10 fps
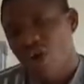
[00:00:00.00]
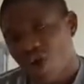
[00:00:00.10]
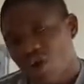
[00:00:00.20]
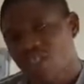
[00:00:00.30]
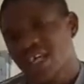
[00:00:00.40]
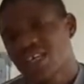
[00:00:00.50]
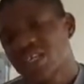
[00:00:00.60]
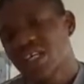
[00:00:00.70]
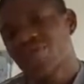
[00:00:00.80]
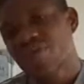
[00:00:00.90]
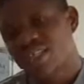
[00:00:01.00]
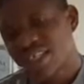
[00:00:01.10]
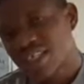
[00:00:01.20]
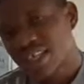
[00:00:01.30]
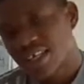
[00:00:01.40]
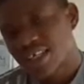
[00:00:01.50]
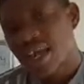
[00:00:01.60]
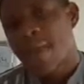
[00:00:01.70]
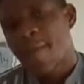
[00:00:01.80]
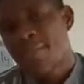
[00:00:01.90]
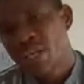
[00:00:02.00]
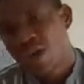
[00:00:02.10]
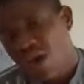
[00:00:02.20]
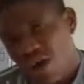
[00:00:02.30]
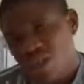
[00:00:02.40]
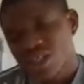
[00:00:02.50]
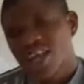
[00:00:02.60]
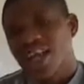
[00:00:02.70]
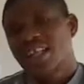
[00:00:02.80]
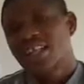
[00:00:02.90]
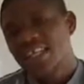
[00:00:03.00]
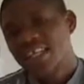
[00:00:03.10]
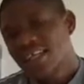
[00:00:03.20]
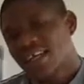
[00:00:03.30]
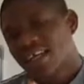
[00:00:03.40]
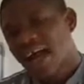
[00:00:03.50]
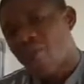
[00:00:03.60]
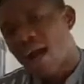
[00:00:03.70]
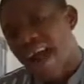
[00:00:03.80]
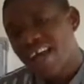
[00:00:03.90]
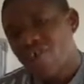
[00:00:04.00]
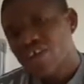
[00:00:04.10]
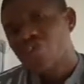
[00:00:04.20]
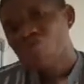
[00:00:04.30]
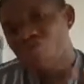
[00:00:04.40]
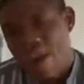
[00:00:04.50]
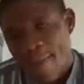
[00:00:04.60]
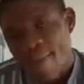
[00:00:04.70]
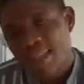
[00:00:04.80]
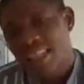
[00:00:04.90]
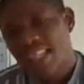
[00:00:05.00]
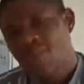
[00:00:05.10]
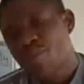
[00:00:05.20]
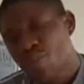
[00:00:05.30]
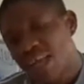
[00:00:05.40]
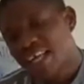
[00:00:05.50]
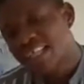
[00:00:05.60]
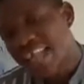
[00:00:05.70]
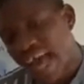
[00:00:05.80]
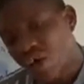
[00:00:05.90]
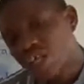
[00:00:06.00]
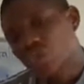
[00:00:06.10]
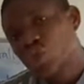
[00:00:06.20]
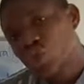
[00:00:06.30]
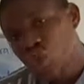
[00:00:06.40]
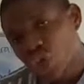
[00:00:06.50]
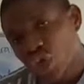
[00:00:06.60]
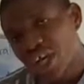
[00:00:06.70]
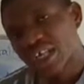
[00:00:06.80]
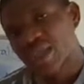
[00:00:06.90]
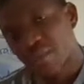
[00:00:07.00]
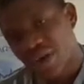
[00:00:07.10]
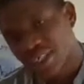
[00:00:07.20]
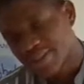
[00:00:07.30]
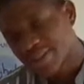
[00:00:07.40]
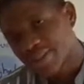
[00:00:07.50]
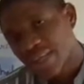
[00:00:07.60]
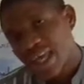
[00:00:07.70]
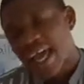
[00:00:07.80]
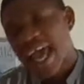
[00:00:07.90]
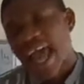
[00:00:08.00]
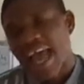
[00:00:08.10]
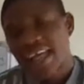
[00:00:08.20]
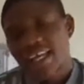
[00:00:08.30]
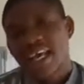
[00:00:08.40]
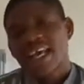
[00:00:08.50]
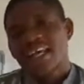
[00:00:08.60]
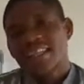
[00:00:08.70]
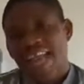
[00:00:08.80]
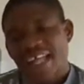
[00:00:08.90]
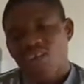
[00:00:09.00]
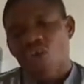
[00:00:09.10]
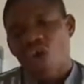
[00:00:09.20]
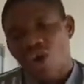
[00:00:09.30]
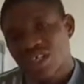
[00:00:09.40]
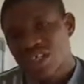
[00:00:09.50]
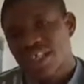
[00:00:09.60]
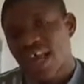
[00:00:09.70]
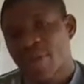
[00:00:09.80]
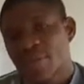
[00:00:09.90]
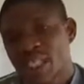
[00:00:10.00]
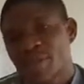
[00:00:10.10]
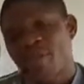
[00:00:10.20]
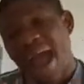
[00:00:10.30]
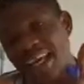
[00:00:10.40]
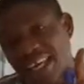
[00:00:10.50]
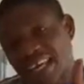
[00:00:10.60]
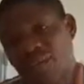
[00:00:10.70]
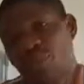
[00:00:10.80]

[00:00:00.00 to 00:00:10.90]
cause insulin resistance because these carbohydrates rapidly break down into sugar in the body, and that causes a spike in